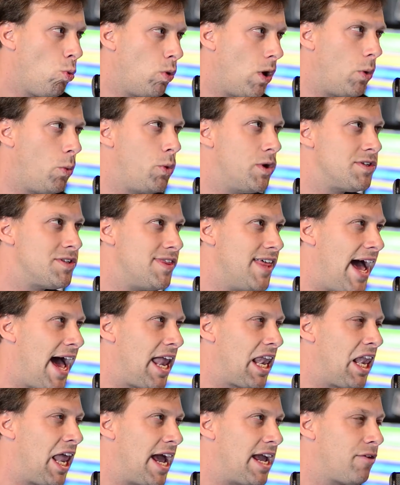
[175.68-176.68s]
What was
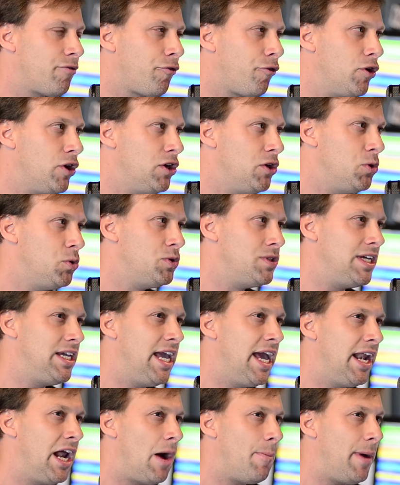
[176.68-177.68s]
that like for you to
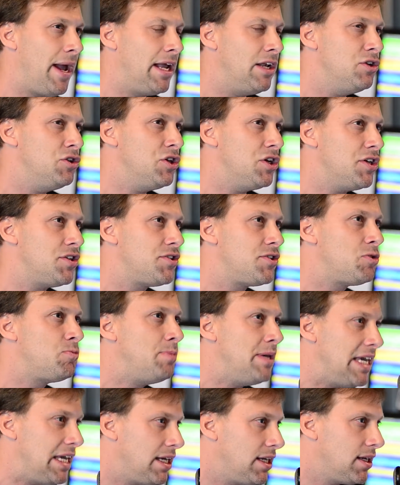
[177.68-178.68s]
get up and just
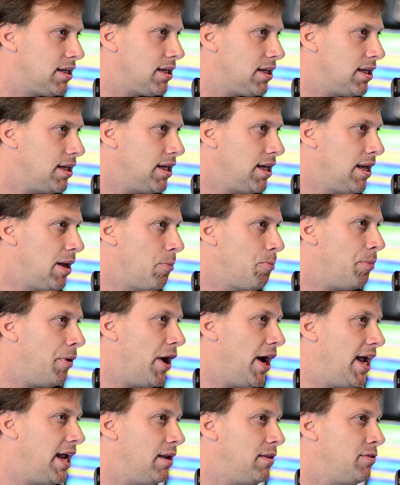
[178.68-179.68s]
speak?
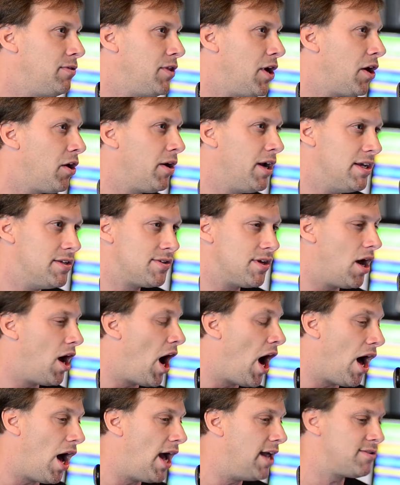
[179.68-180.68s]
But there is,
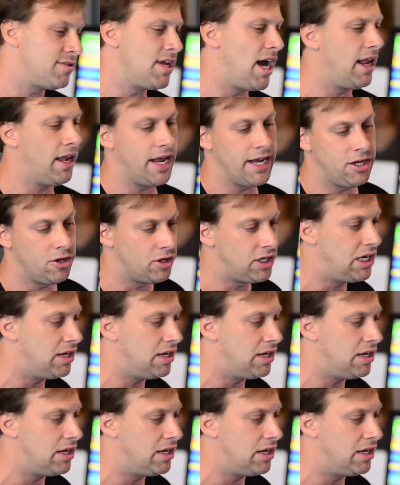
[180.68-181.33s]
it's not like you're